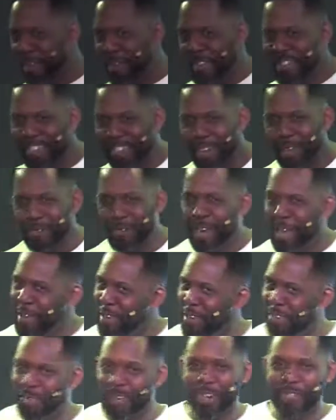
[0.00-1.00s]
about Tom
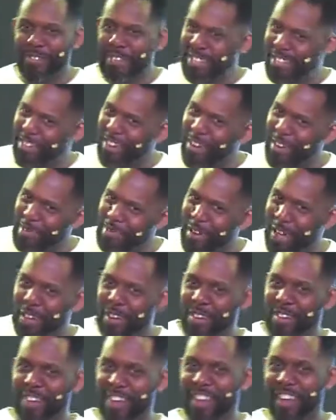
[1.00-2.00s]
Brady, but I'm really talking about
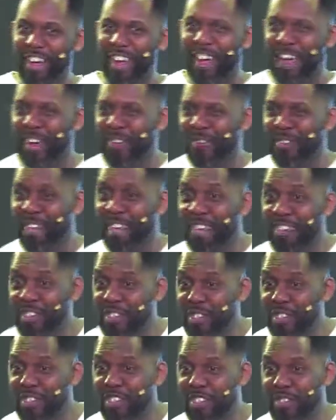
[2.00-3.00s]
our
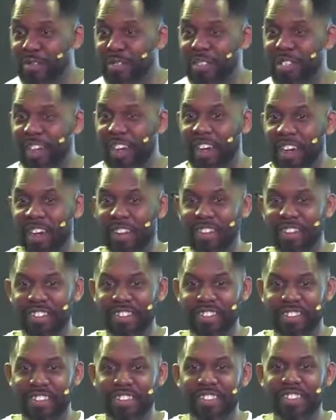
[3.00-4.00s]
relationship with God,
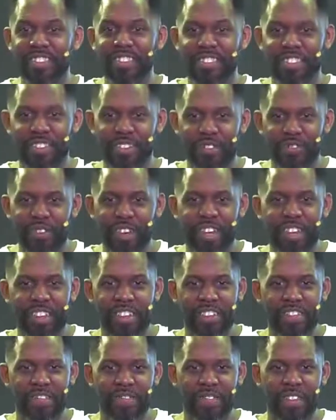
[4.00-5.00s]
right?
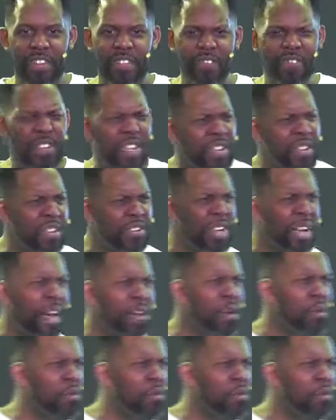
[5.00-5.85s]
Figuring out a